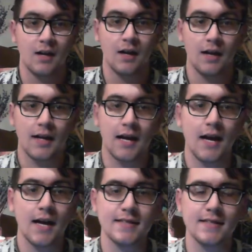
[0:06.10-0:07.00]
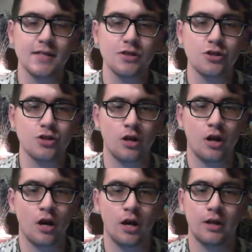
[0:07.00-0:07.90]
Hi guys, this is
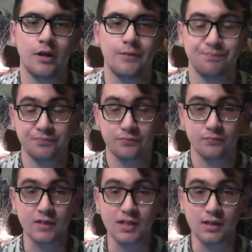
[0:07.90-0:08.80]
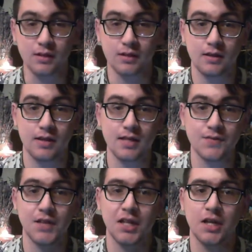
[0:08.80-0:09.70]
Sean. This
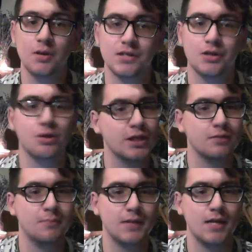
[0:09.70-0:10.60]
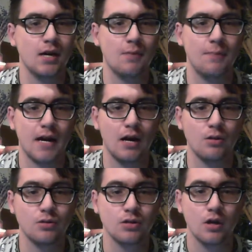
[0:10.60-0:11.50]
video is going to be
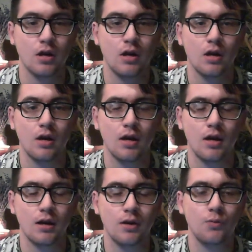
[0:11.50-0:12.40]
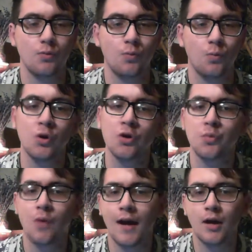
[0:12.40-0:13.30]
about
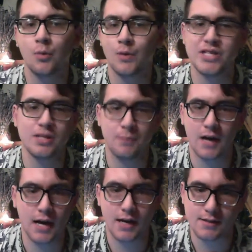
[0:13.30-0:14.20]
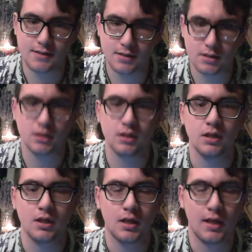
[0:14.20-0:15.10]
worthwhile witchy buys.
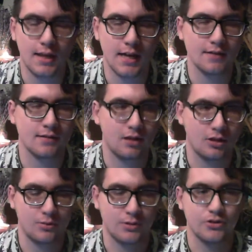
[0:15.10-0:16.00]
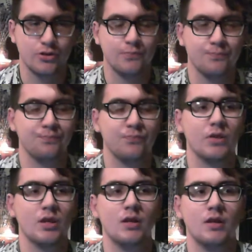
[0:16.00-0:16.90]
That is a tongue twister.
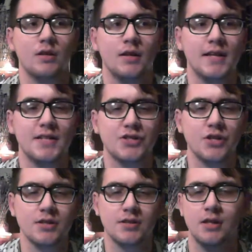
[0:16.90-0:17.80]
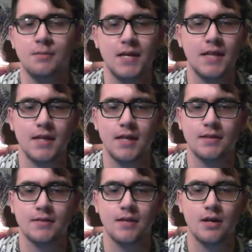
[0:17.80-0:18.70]
It's just going to be
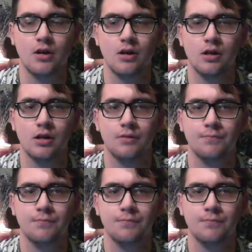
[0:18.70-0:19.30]
things that are